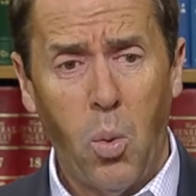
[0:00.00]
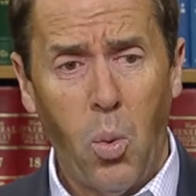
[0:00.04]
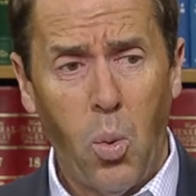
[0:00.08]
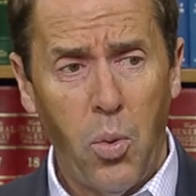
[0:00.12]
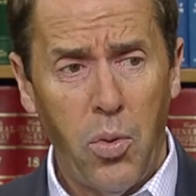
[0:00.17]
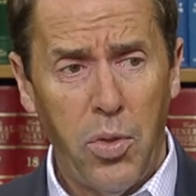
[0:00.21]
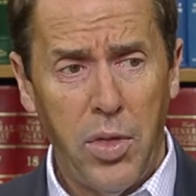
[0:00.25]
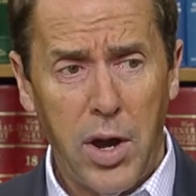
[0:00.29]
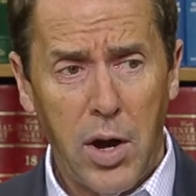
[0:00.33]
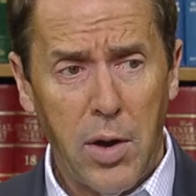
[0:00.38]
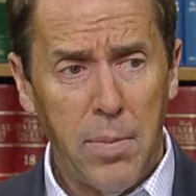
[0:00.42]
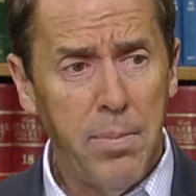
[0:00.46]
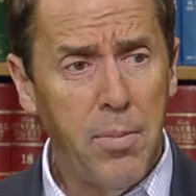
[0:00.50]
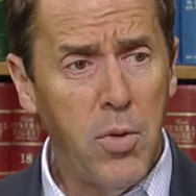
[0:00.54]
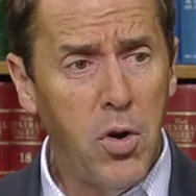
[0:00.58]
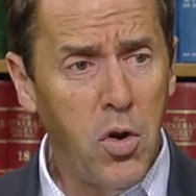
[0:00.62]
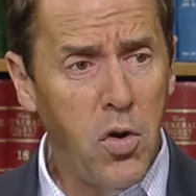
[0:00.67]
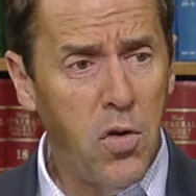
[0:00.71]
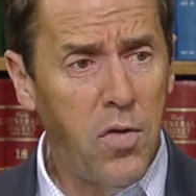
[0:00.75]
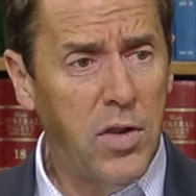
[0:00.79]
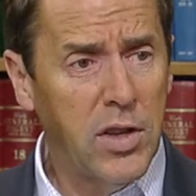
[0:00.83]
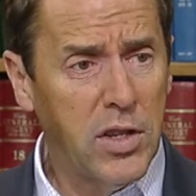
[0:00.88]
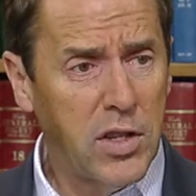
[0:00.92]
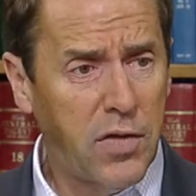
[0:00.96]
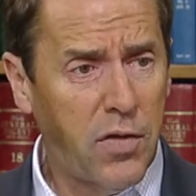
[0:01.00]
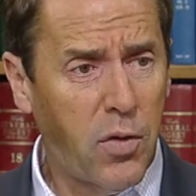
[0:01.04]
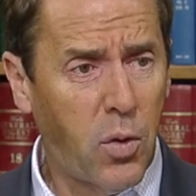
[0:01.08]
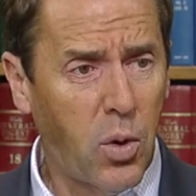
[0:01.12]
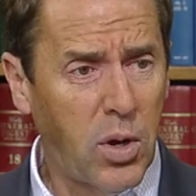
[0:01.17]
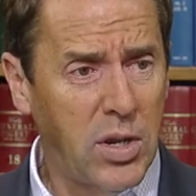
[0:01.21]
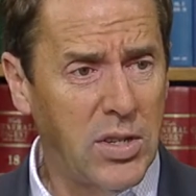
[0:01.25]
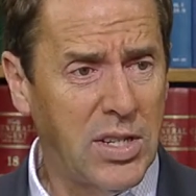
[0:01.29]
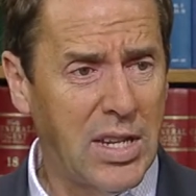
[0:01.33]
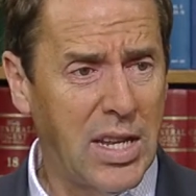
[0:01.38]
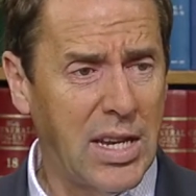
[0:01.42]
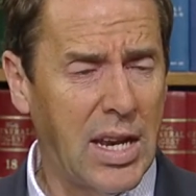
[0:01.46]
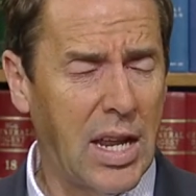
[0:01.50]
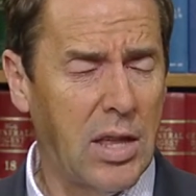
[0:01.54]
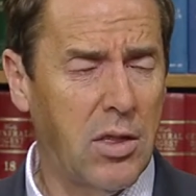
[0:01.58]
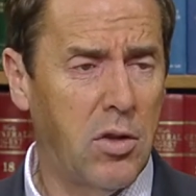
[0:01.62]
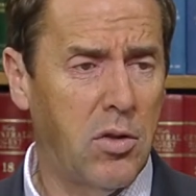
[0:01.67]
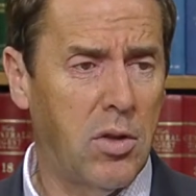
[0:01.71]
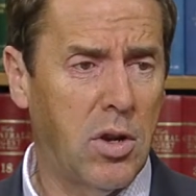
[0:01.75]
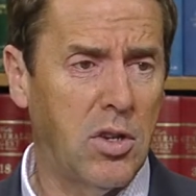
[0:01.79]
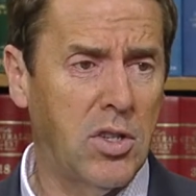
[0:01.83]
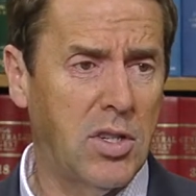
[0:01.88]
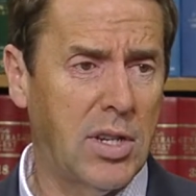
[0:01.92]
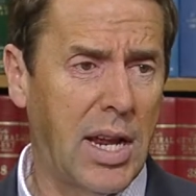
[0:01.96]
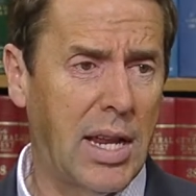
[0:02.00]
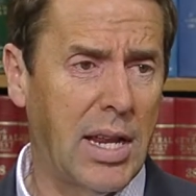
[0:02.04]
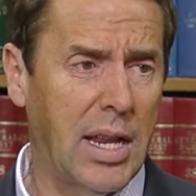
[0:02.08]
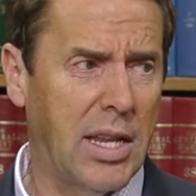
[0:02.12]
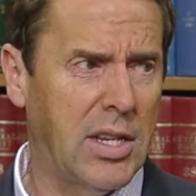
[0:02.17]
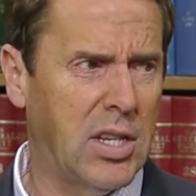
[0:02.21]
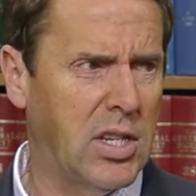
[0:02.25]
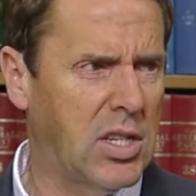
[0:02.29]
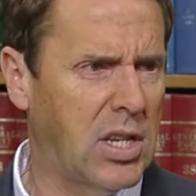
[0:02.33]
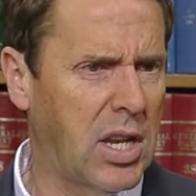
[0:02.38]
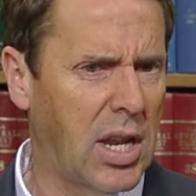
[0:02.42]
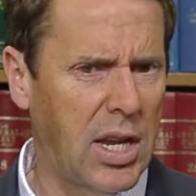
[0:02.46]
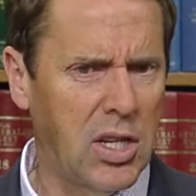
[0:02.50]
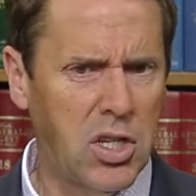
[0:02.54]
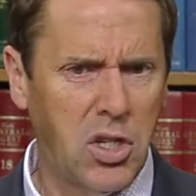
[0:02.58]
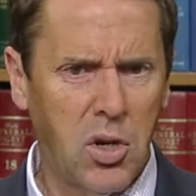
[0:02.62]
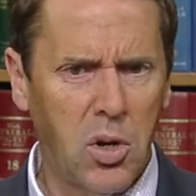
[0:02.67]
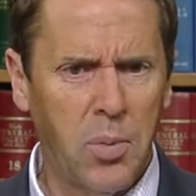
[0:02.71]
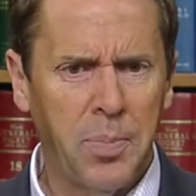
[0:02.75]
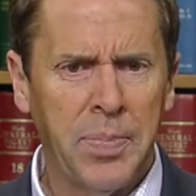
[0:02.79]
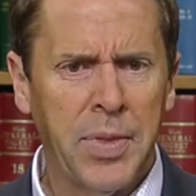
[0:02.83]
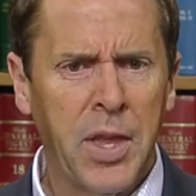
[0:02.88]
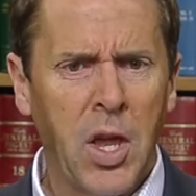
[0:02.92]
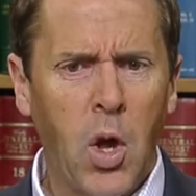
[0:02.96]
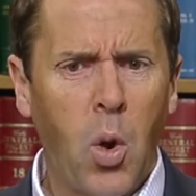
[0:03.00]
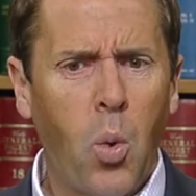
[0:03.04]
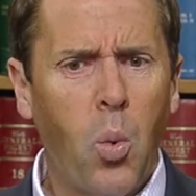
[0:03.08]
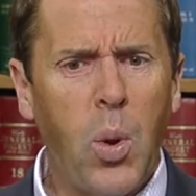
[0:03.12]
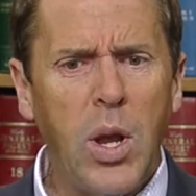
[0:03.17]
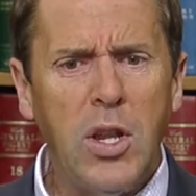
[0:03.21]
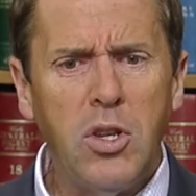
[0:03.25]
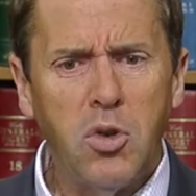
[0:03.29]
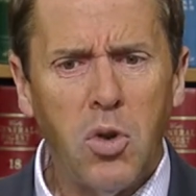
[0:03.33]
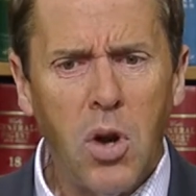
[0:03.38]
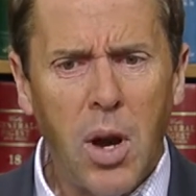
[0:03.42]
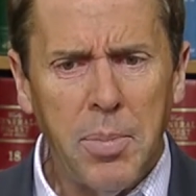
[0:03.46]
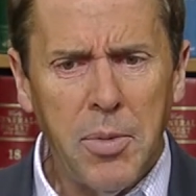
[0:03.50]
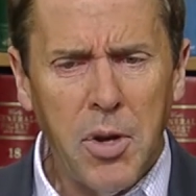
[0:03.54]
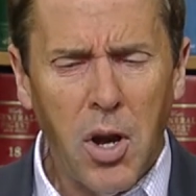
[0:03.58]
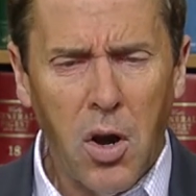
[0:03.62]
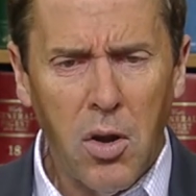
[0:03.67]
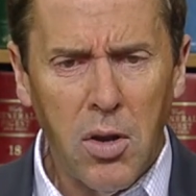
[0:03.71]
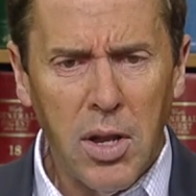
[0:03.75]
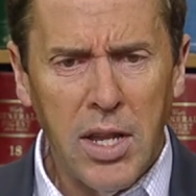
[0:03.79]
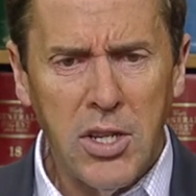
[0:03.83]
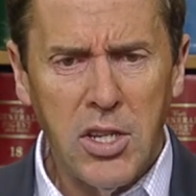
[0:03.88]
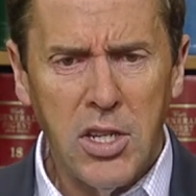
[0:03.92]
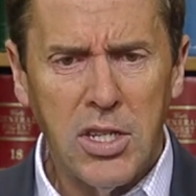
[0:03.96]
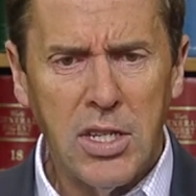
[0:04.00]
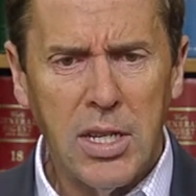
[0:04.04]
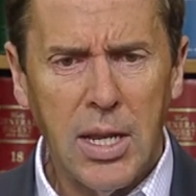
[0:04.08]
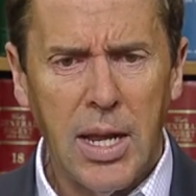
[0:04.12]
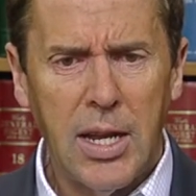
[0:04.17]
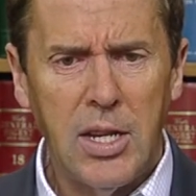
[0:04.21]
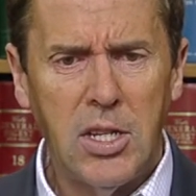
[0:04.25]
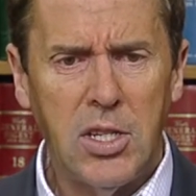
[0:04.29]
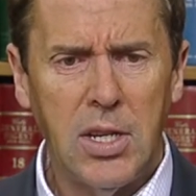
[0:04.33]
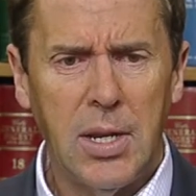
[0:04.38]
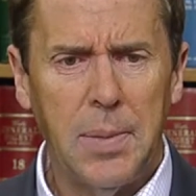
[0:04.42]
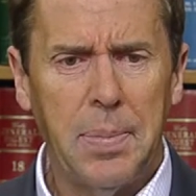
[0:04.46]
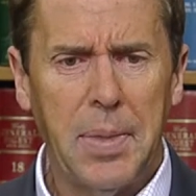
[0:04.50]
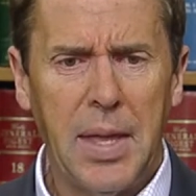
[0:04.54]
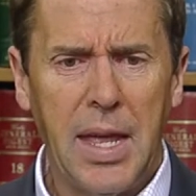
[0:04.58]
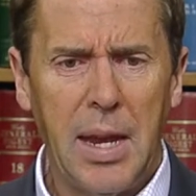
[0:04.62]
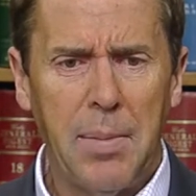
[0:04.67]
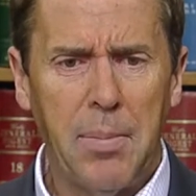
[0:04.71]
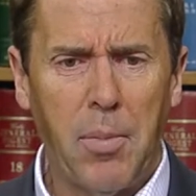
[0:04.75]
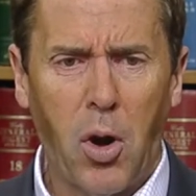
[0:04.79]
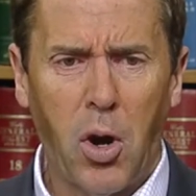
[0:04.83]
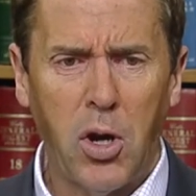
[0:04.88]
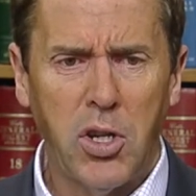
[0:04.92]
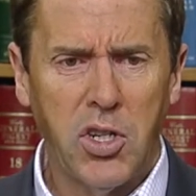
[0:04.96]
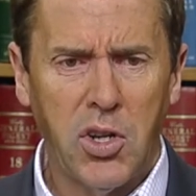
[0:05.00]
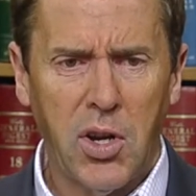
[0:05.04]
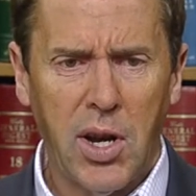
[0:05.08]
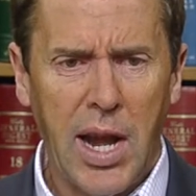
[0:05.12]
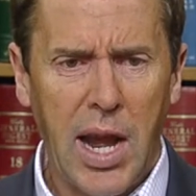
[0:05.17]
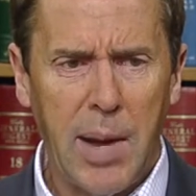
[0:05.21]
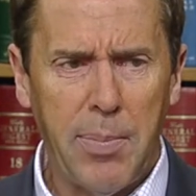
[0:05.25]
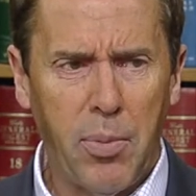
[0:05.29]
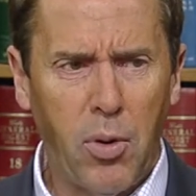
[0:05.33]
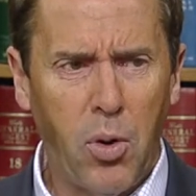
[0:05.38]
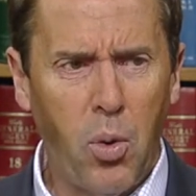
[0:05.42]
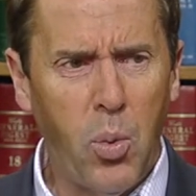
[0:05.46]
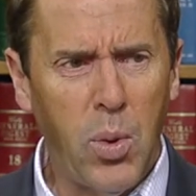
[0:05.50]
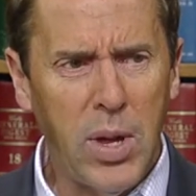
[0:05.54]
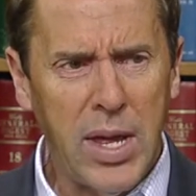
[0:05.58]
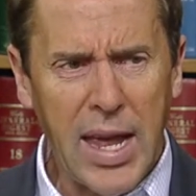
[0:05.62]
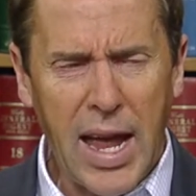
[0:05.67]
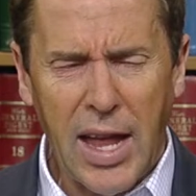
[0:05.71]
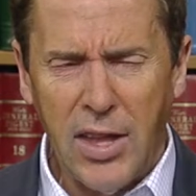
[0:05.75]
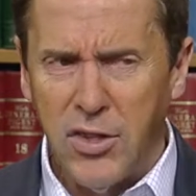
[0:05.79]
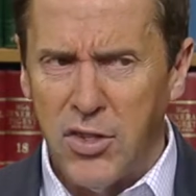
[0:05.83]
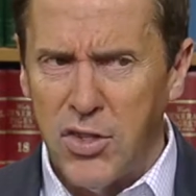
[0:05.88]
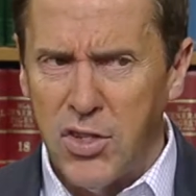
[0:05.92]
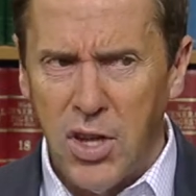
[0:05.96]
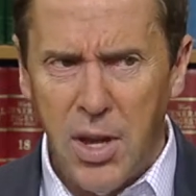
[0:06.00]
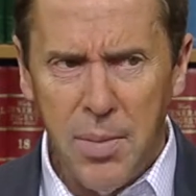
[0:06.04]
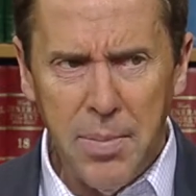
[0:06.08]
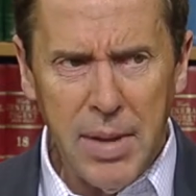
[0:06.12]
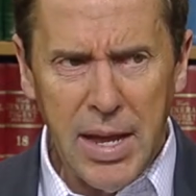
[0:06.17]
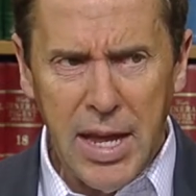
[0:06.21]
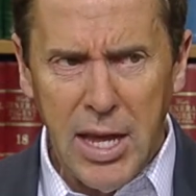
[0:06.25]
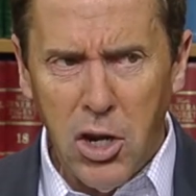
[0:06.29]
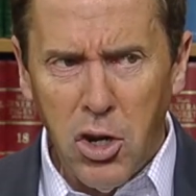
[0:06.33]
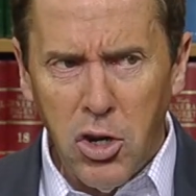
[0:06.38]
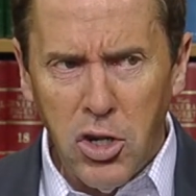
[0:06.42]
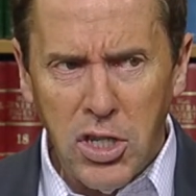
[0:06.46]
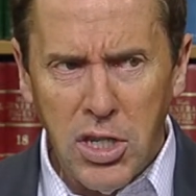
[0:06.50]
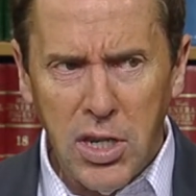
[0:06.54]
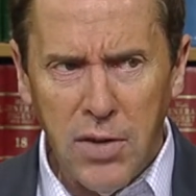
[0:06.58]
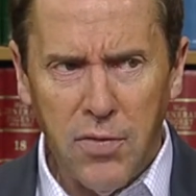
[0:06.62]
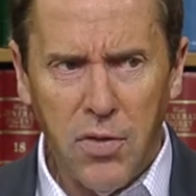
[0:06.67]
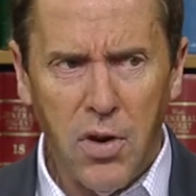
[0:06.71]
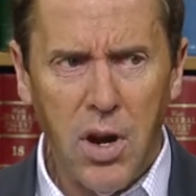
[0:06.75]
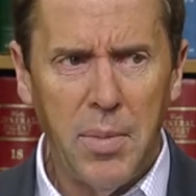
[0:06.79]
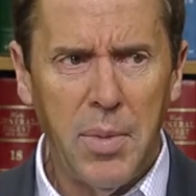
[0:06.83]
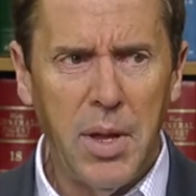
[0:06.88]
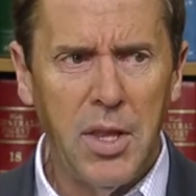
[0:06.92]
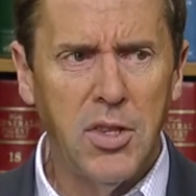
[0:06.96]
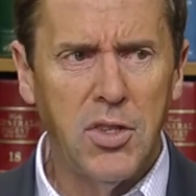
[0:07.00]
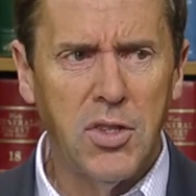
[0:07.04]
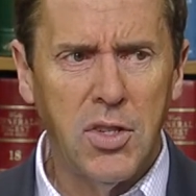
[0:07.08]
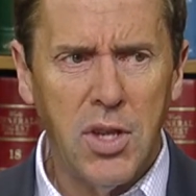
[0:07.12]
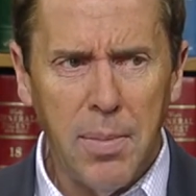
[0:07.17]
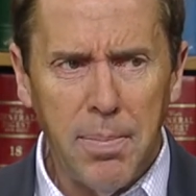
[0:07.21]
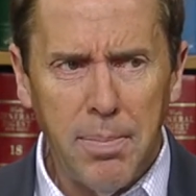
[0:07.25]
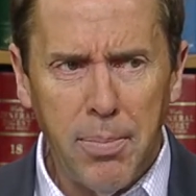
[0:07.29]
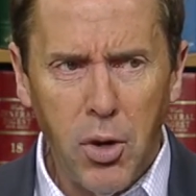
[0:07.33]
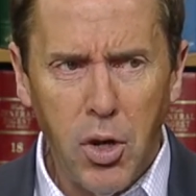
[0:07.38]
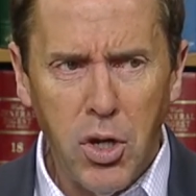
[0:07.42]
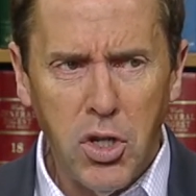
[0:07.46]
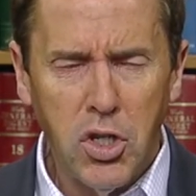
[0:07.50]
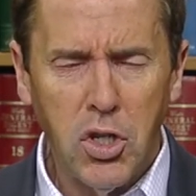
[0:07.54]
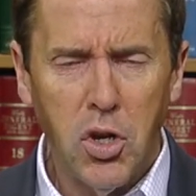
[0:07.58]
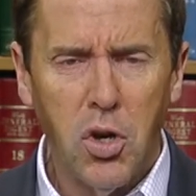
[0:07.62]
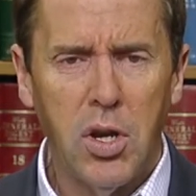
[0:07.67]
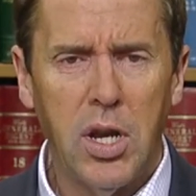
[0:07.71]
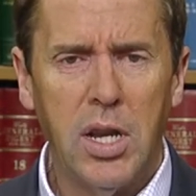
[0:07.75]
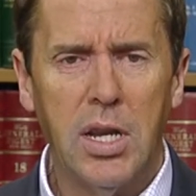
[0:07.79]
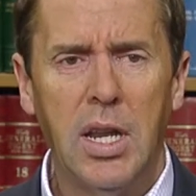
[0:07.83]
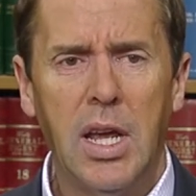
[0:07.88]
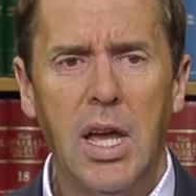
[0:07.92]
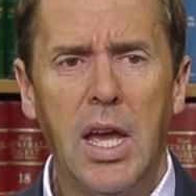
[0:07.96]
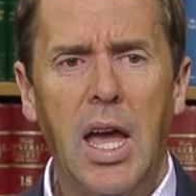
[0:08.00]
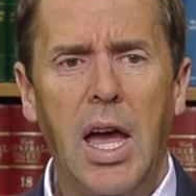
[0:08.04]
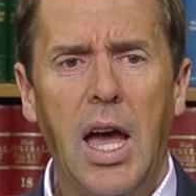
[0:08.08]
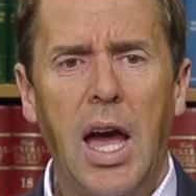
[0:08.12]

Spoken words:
their move as far as getting it through their state legislature. We dropped our legislation in March or April. We got some energy from it, some push on it.